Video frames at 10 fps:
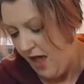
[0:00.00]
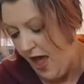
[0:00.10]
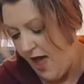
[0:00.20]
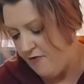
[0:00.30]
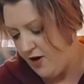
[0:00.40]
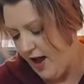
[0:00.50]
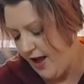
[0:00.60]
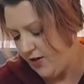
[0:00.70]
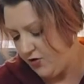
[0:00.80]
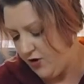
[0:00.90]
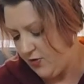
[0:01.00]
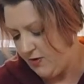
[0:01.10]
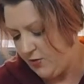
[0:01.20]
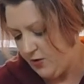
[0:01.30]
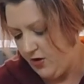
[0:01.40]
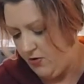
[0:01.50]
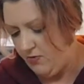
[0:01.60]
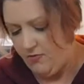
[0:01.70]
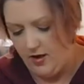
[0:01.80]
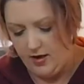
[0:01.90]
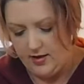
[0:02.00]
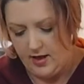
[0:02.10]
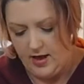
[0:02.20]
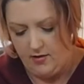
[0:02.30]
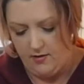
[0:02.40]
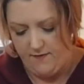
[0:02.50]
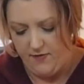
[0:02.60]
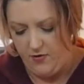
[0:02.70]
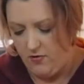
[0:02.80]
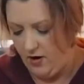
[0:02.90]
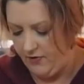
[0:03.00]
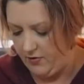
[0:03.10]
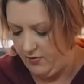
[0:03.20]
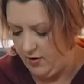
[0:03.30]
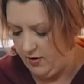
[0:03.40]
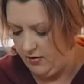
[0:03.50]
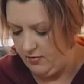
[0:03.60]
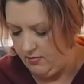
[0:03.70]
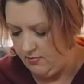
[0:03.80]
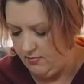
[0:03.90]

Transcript: Every day is Christmas when you get to eat good food off the grill.